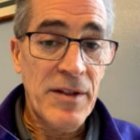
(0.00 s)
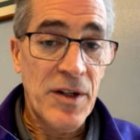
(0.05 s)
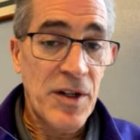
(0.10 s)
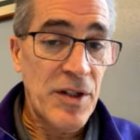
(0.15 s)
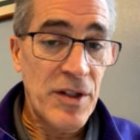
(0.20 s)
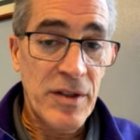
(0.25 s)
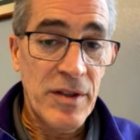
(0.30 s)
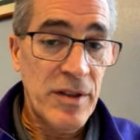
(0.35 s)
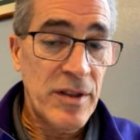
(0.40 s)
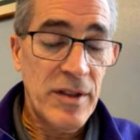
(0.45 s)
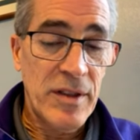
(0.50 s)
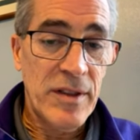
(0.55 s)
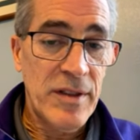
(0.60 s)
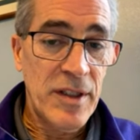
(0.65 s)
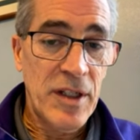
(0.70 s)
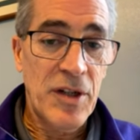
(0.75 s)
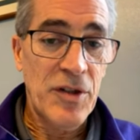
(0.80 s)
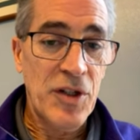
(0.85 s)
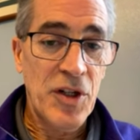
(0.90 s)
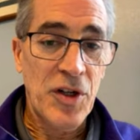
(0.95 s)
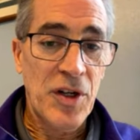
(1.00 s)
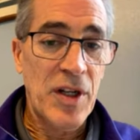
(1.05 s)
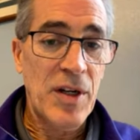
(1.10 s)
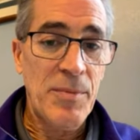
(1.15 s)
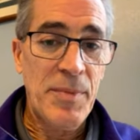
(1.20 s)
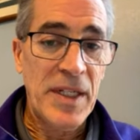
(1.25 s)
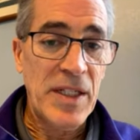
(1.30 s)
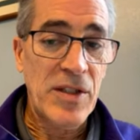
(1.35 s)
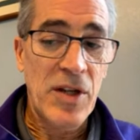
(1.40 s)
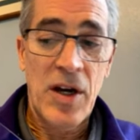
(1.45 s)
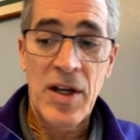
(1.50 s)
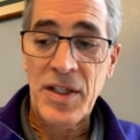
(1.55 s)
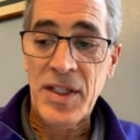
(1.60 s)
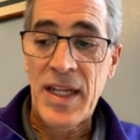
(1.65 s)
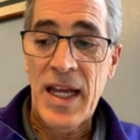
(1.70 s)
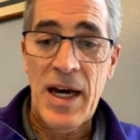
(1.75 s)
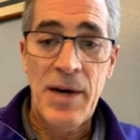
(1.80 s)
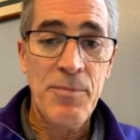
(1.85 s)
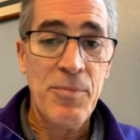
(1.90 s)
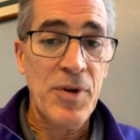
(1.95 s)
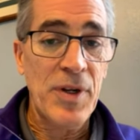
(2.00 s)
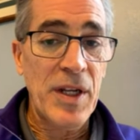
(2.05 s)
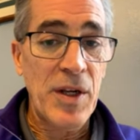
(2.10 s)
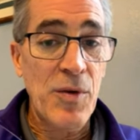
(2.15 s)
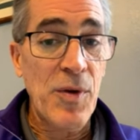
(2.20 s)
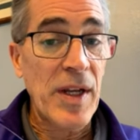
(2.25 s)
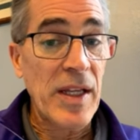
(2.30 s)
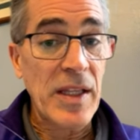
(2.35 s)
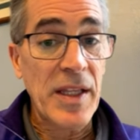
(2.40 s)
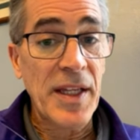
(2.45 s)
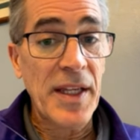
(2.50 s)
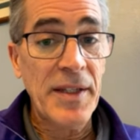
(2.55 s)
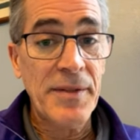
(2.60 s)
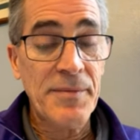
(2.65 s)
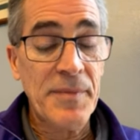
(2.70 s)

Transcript: Or, you know, you're going to be tossed out pretty quickly.